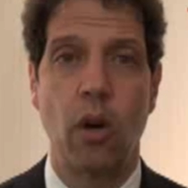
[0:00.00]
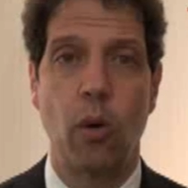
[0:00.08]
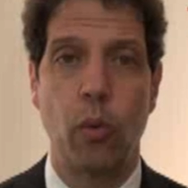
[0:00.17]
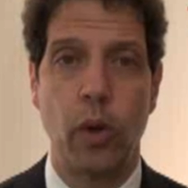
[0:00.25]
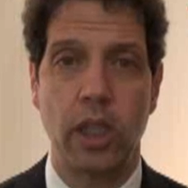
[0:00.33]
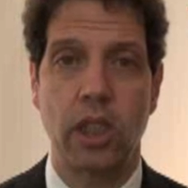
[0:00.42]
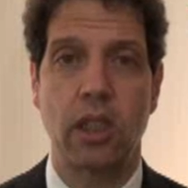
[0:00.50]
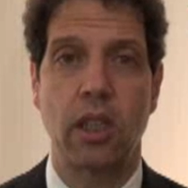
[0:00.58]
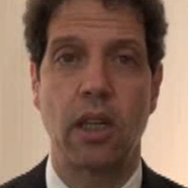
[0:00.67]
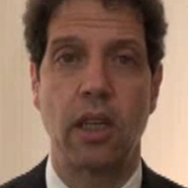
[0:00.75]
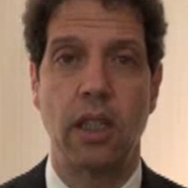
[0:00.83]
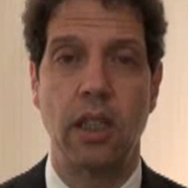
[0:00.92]
which
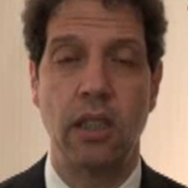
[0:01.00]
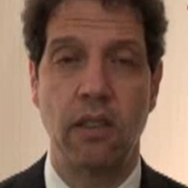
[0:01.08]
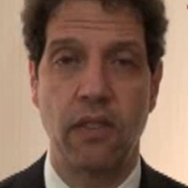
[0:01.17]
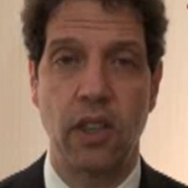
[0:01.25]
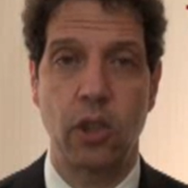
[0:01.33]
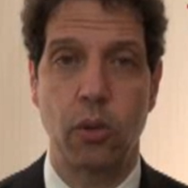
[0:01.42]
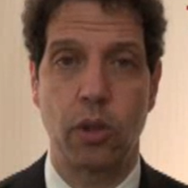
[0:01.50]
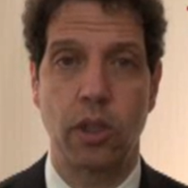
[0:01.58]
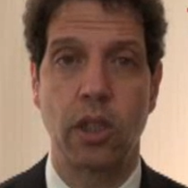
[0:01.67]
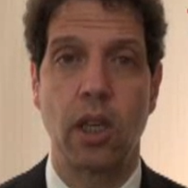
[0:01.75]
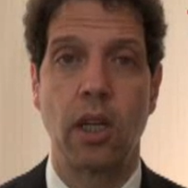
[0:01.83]
individuals